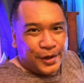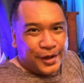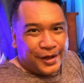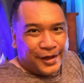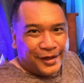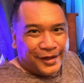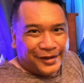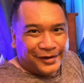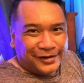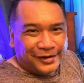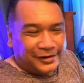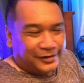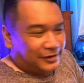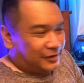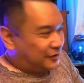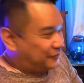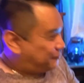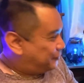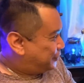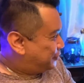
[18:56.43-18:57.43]
on the
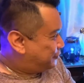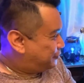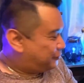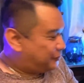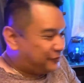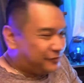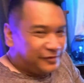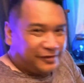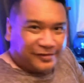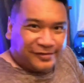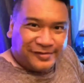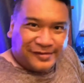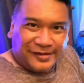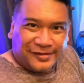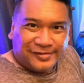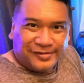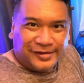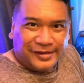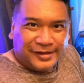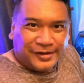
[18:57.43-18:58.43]
diffusers that
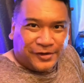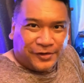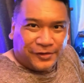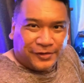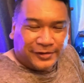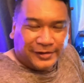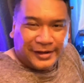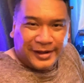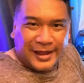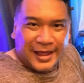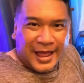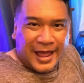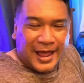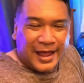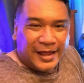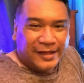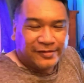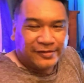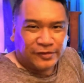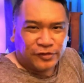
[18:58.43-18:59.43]
scentsy currently
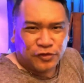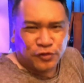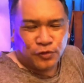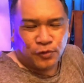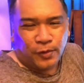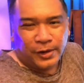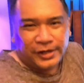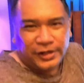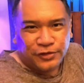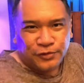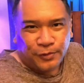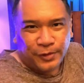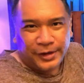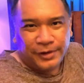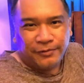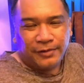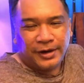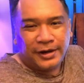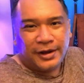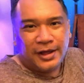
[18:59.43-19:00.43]
has it's 2020
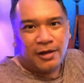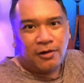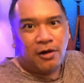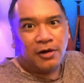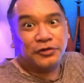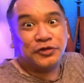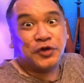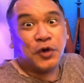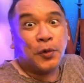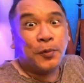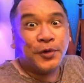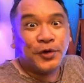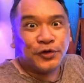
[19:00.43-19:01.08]
right now october